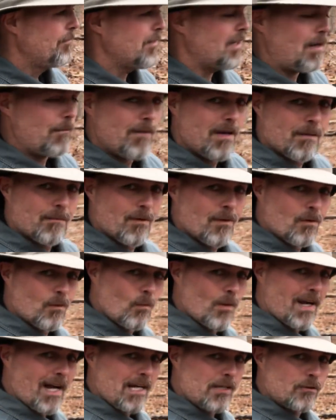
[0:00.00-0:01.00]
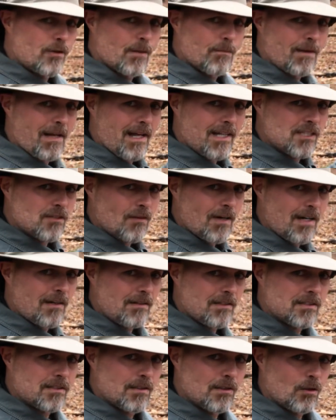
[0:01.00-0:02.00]
And remember, we got trip lines around
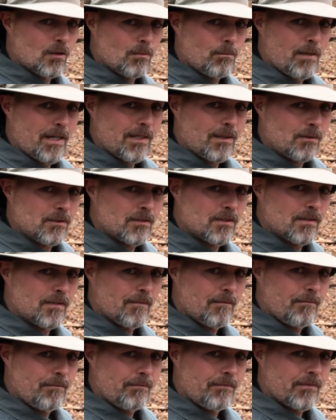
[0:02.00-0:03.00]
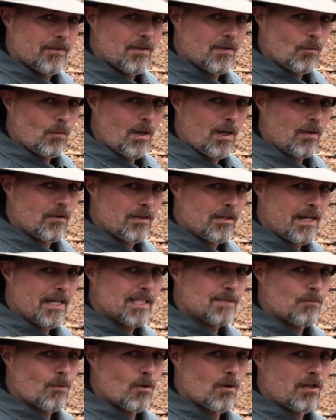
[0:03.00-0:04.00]
us, a little bells. Well, the
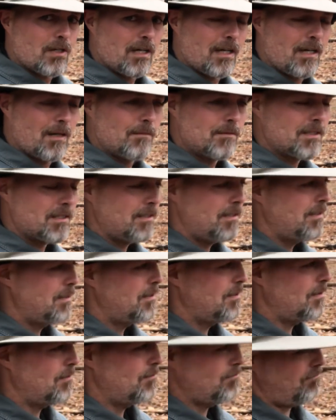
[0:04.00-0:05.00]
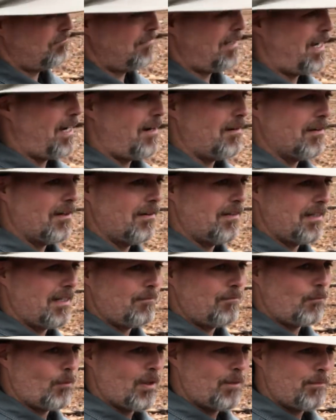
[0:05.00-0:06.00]
next morning comes. I don't know. It,
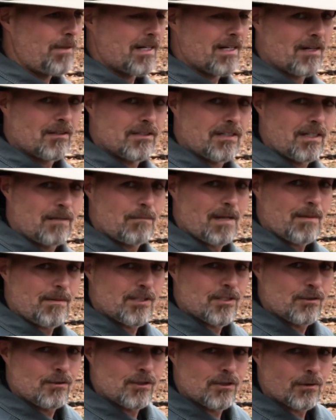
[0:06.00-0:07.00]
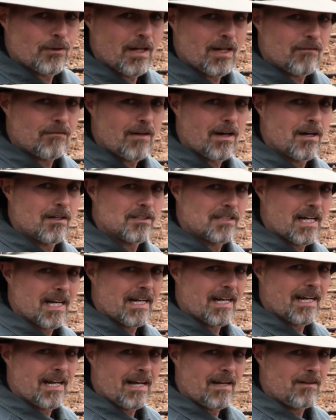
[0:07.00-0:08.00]
we'd been in our tent maybe two, two and a half hours. I
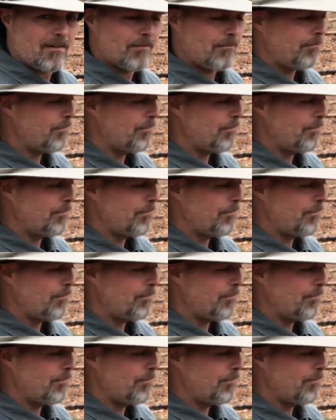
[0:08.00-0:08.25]
get out